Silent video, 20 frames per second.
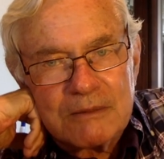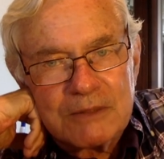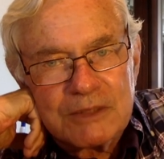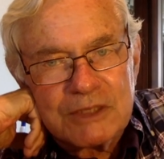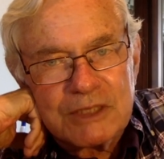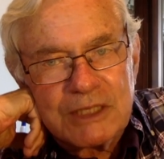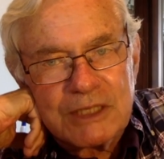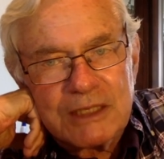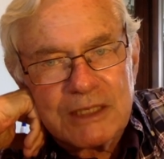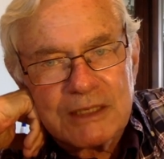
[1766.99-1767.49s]

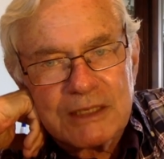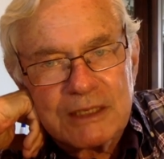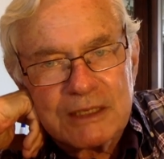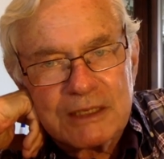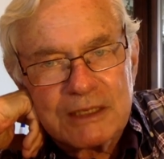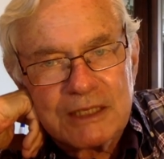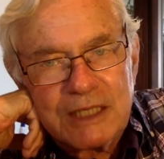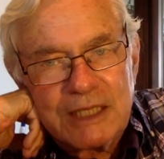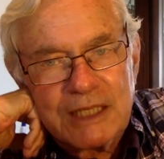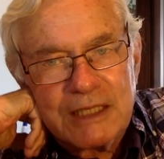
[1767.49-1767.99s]
Senate
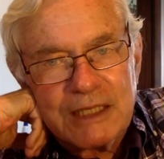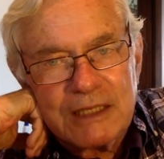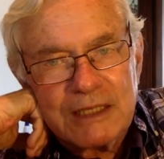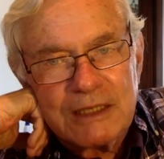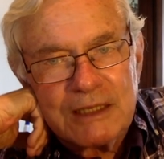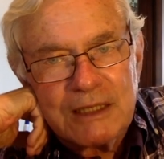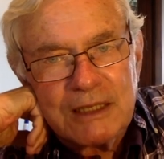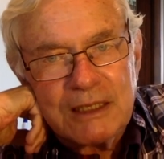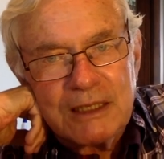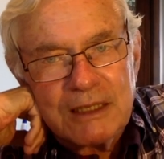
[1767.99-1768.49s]

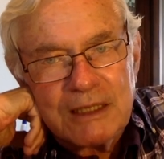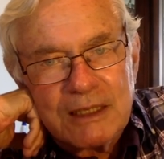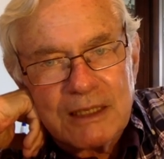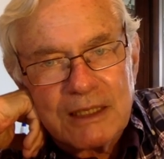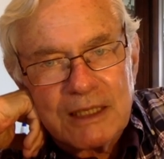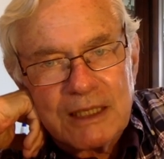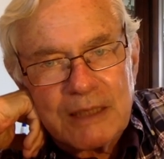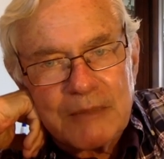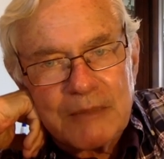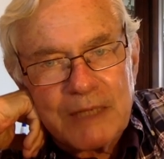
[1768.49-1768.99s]
decided
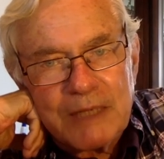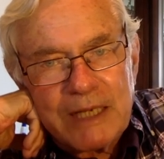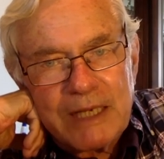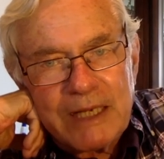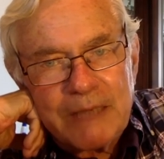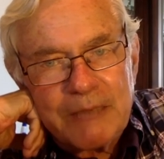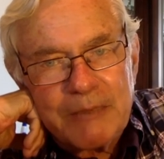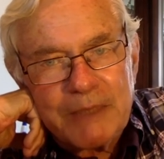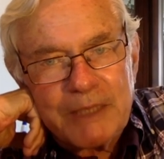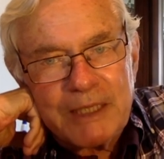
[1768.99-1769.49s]
they were
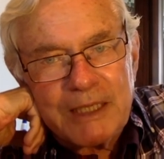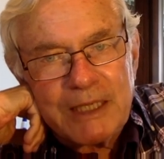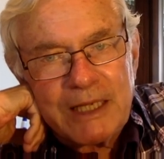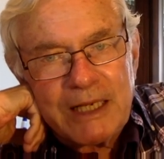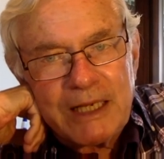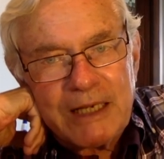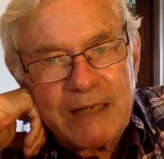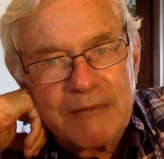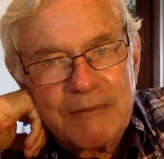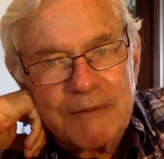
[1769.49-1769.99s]
happy to
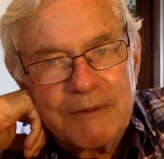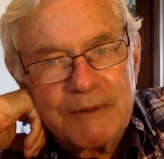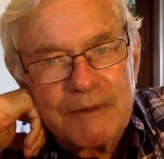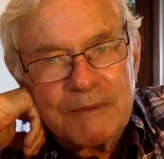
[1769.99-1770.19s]
have